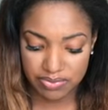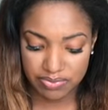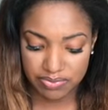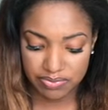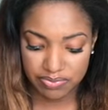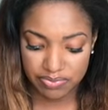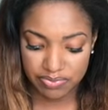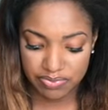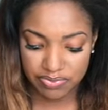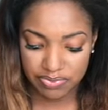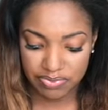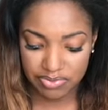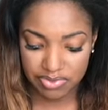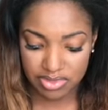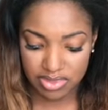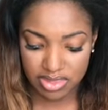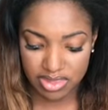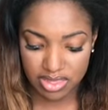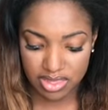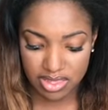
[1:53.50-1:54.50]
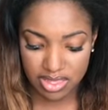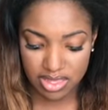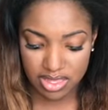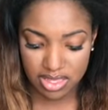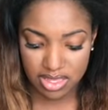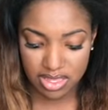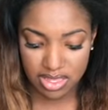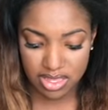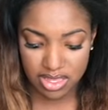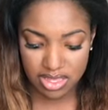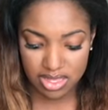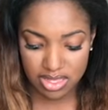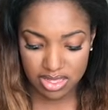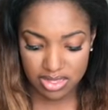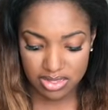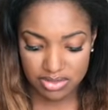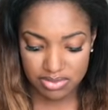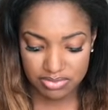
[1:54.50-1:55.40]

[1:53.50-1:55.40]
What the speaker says: (silence)